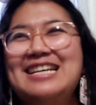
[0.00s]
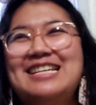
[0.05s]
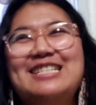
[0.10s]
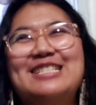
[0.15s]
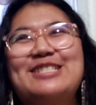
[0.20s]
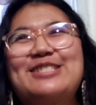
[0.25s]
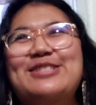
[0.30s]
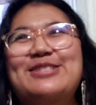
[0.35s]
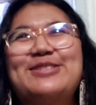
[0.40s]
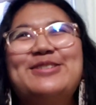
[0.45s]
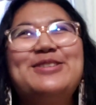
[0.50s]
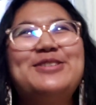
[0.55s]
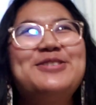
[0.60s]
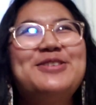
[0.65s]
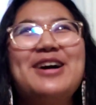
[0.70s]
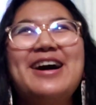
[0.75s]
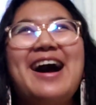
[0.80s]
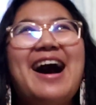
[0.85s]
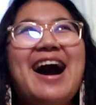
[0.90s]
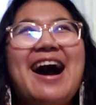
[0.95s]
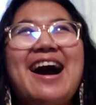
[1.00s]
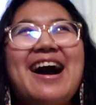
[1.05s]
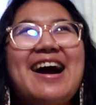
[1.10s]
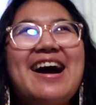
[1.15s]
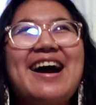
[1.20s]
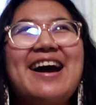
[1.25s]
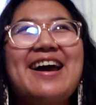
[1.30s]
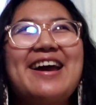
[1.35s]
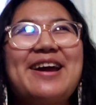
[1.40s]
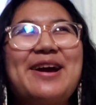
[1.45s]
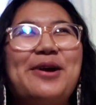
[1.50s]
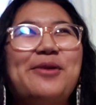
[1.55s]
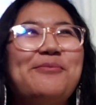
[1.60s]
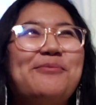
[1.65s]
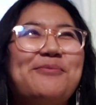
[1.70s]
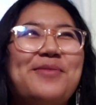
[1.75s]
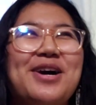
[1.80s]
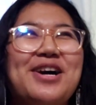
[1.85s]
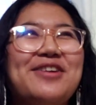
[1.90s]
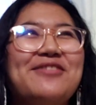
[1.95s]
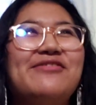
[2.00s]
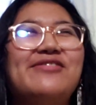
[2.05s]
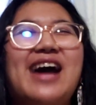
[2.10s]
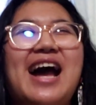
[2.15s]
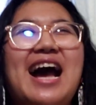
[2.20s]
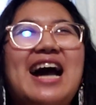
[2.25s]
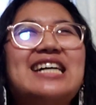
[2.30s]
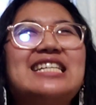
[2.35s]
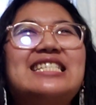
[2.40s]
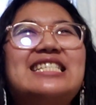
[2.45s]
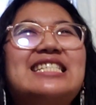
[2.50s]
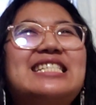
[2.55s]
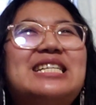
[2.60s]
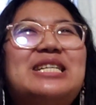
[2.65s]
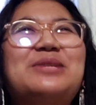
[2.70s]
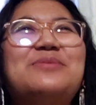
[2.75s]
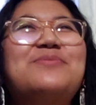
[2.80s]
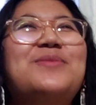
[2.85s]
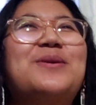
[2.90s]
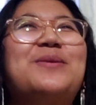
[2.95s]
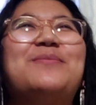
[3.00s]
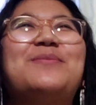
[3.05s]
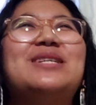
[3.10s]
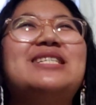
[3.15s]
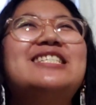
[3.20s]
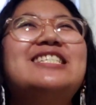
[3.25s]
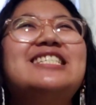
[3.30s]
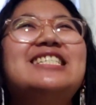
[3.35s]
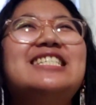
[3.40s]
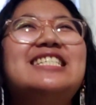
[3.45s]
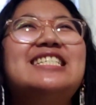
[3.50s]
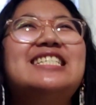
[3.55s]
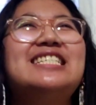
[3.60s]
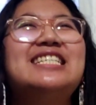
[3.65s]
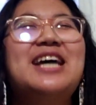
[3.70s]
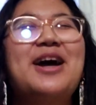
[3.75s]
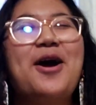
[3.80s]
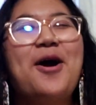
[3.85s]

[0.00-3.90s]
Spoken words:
so high above asking permission